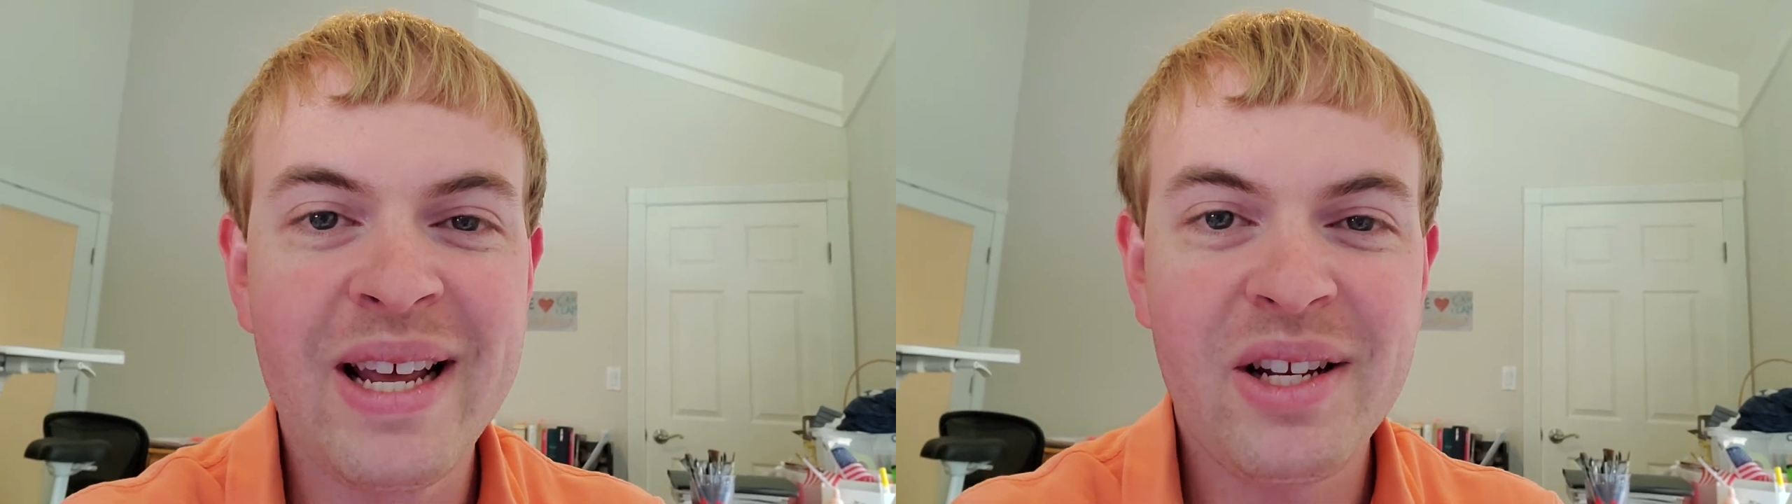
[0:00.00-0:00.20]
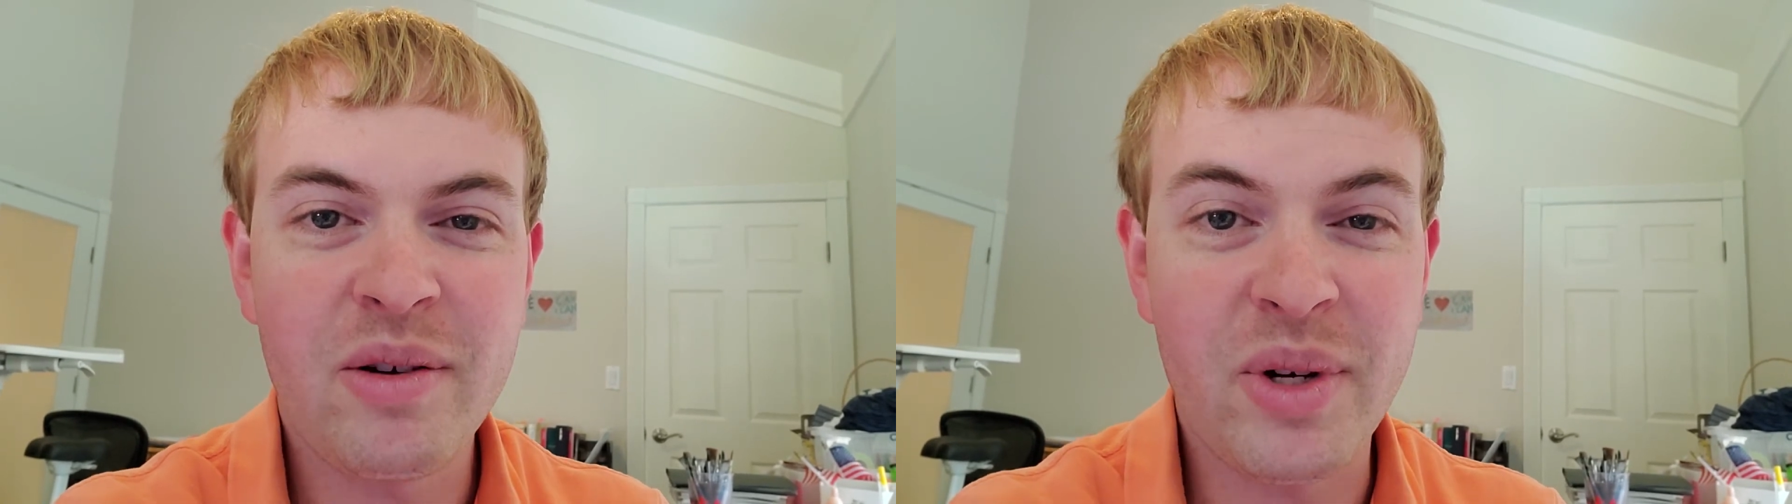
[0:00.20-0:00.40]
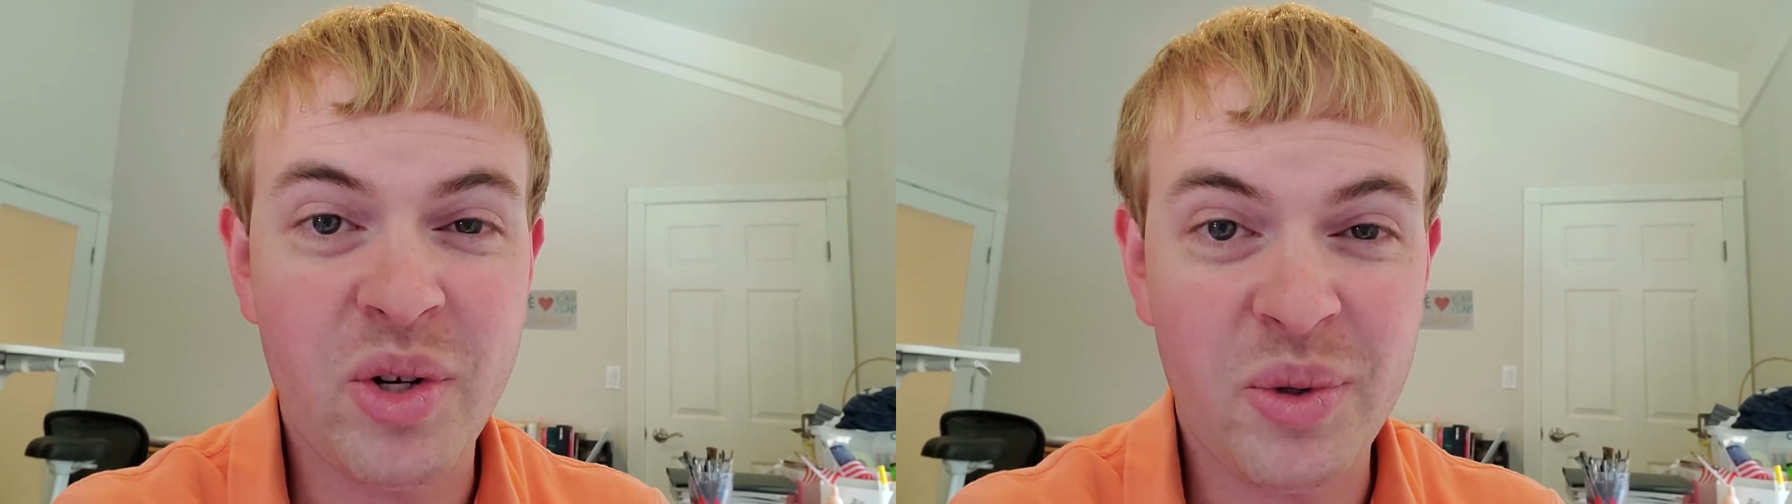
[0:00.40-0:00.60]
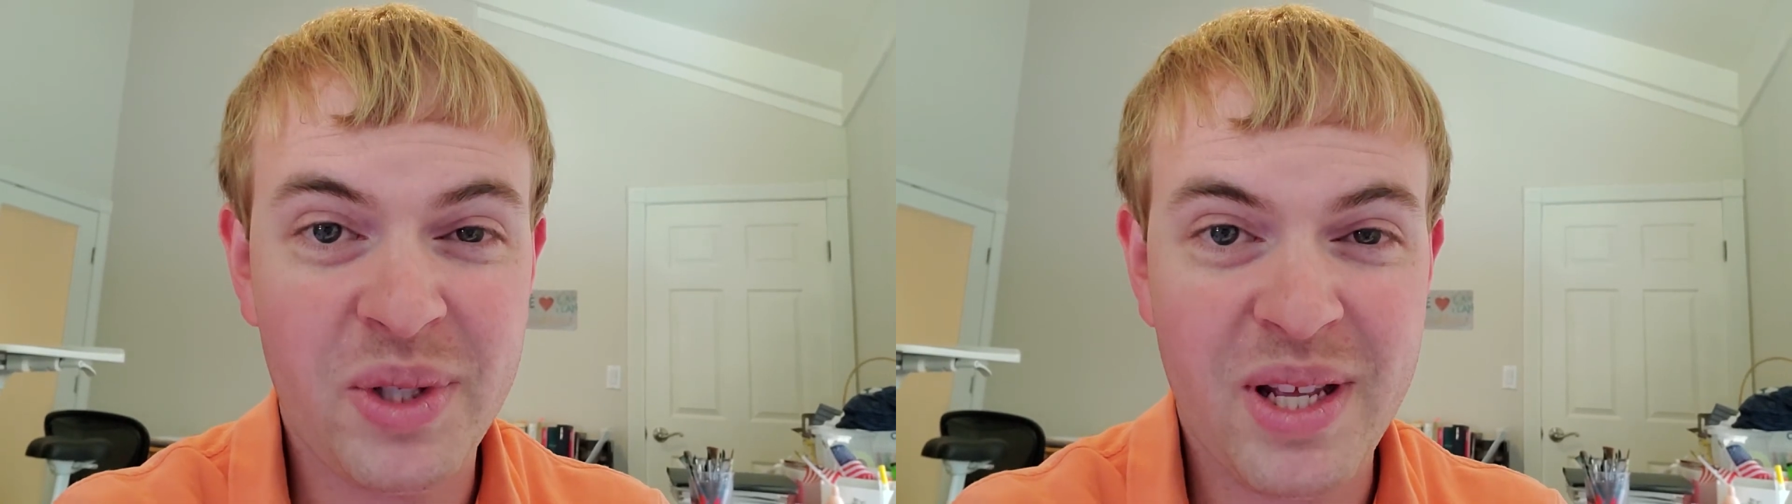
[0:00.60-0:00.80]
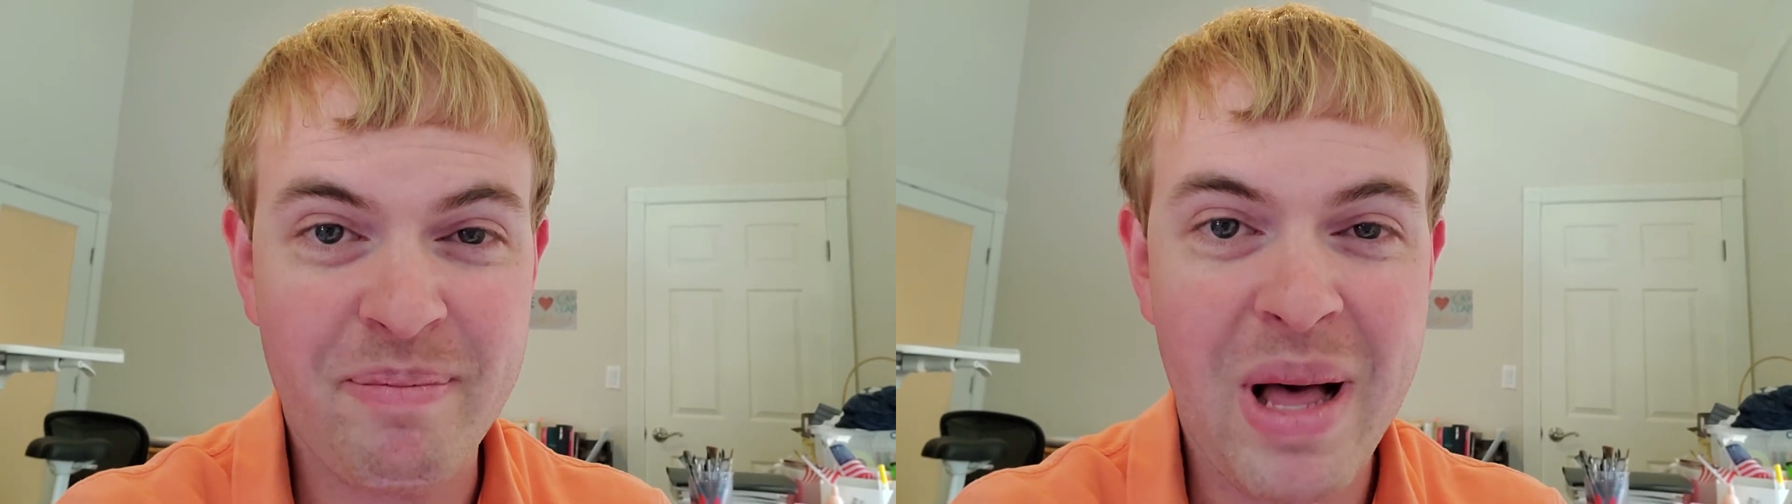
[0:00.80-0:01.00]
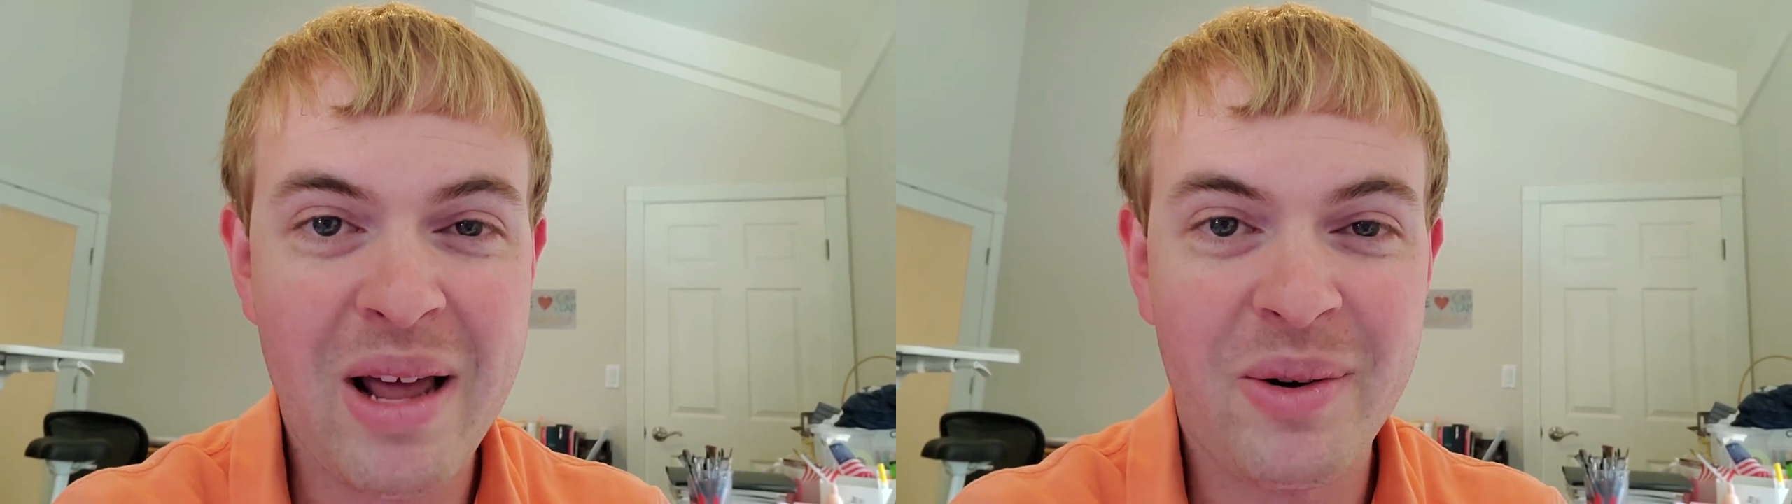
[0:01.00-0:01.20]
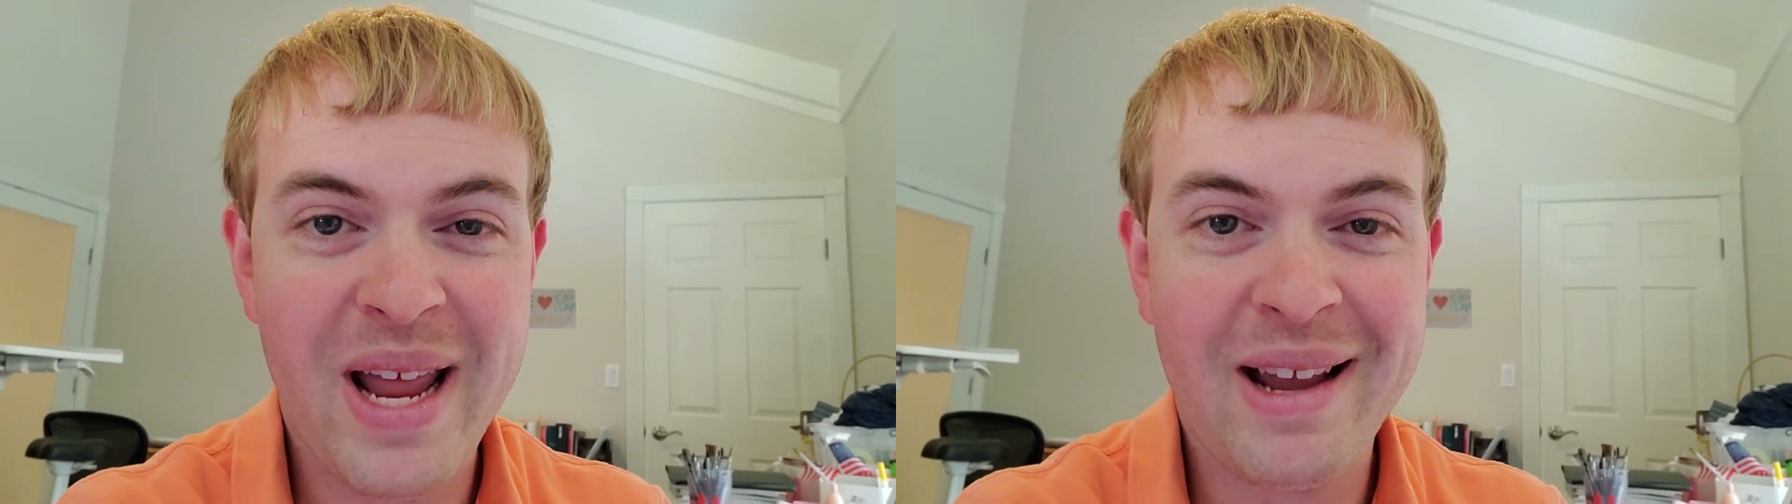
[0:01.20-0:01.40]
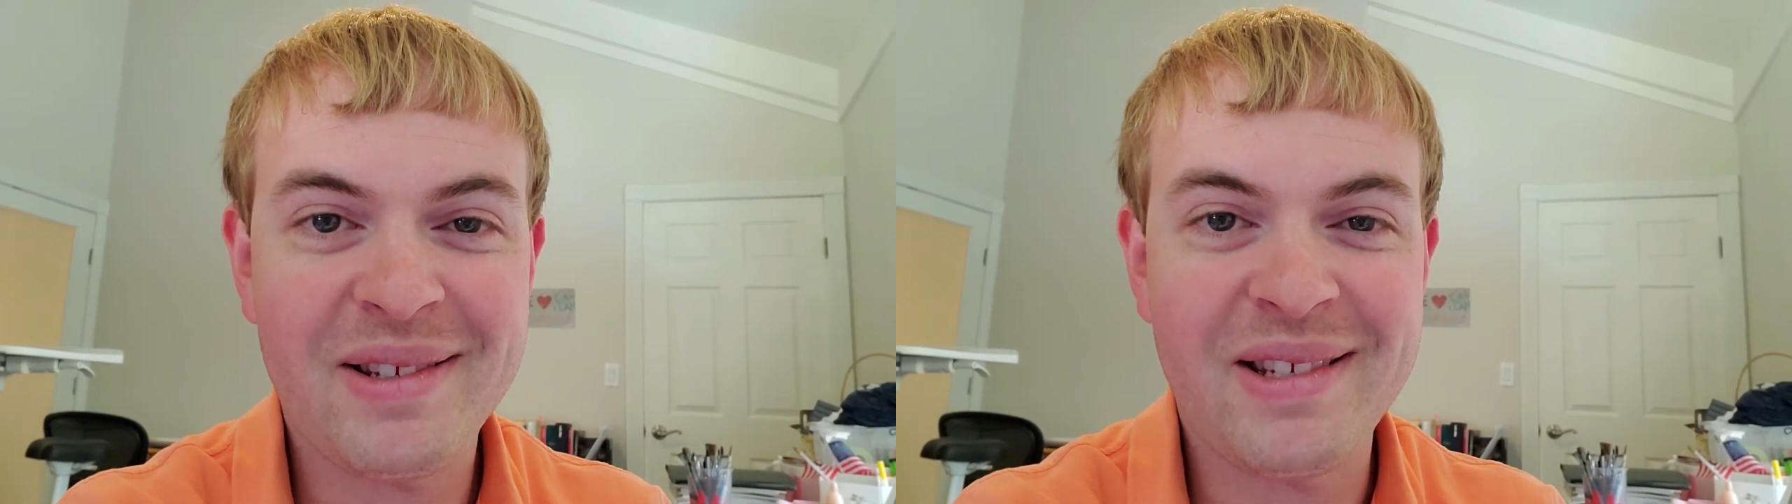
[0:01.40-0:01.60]
to reduce the
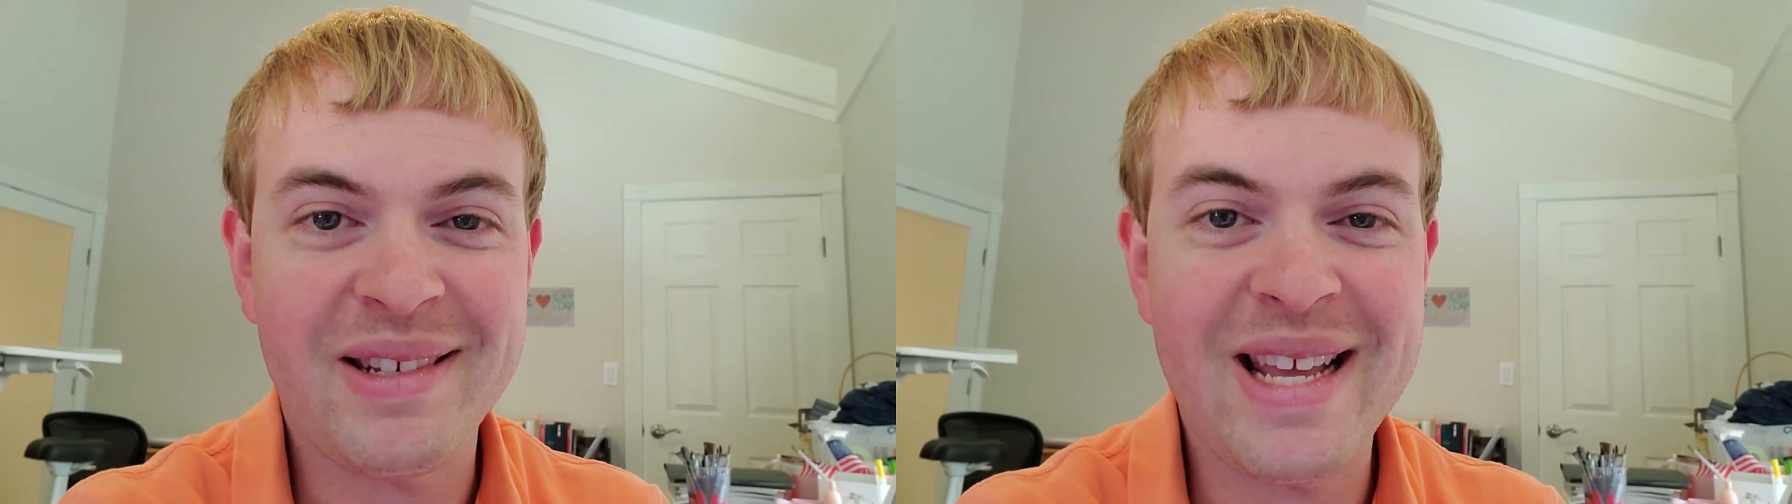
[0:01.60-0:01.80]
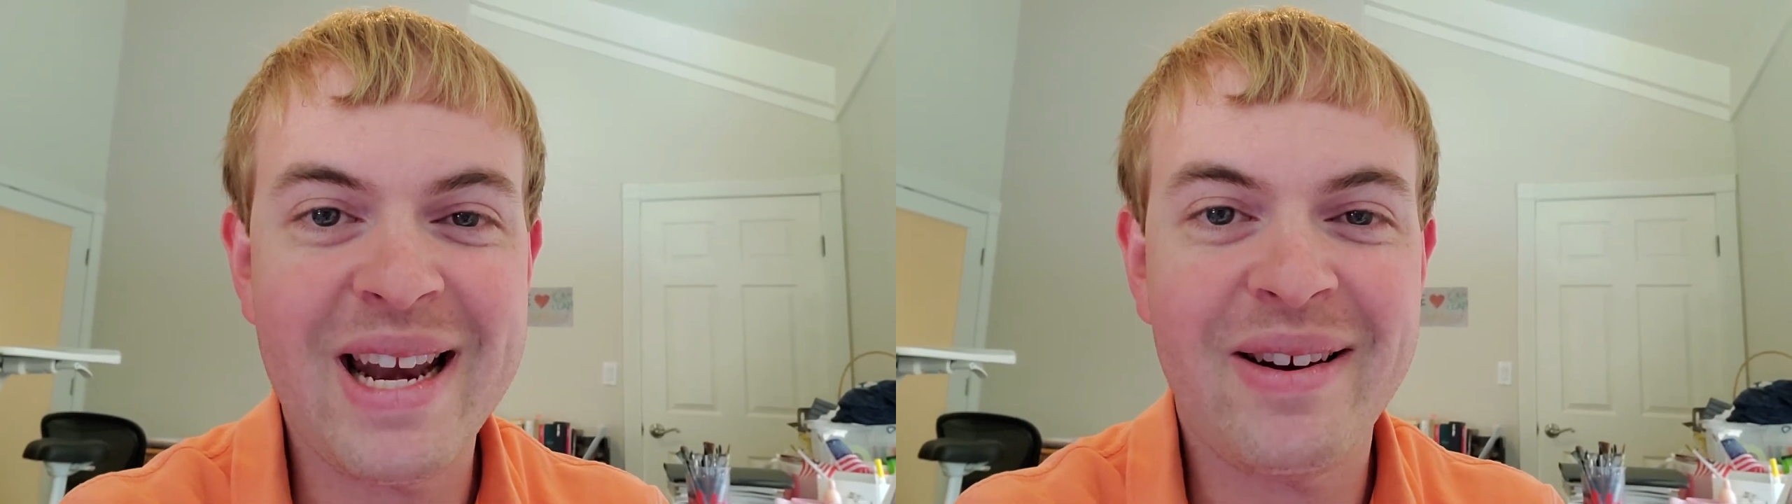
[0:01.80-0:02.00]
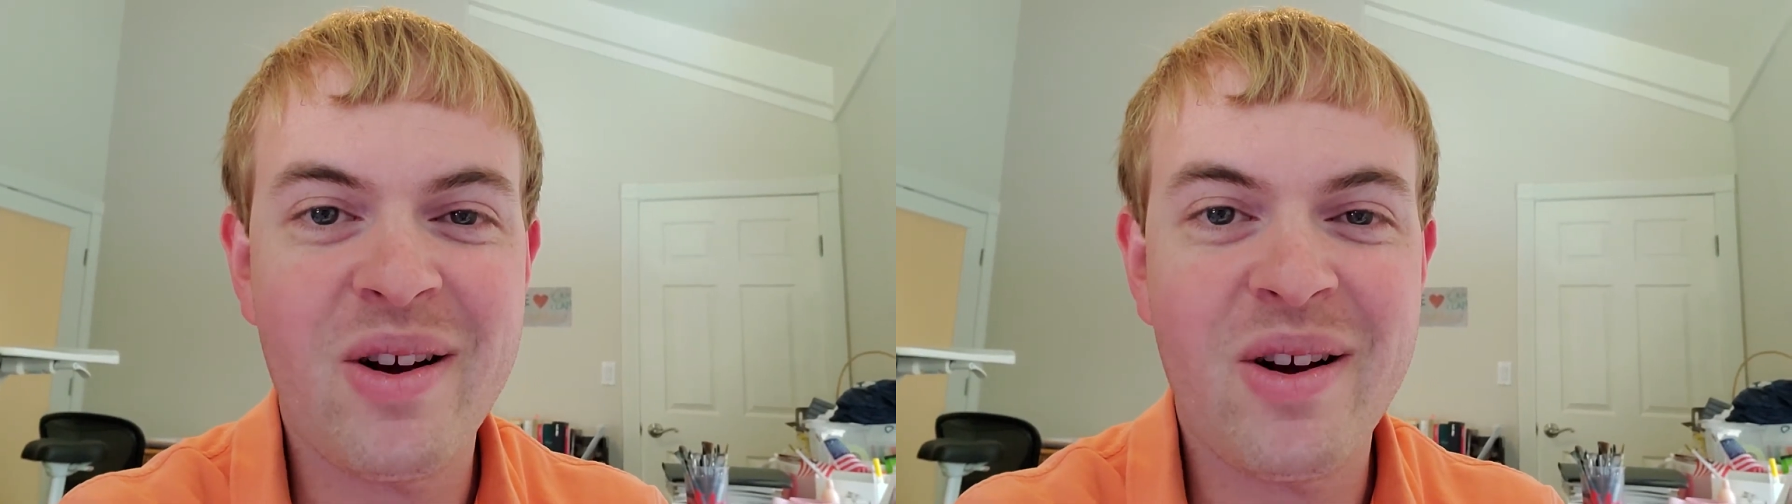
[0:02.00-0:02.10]
bottlenecks in getting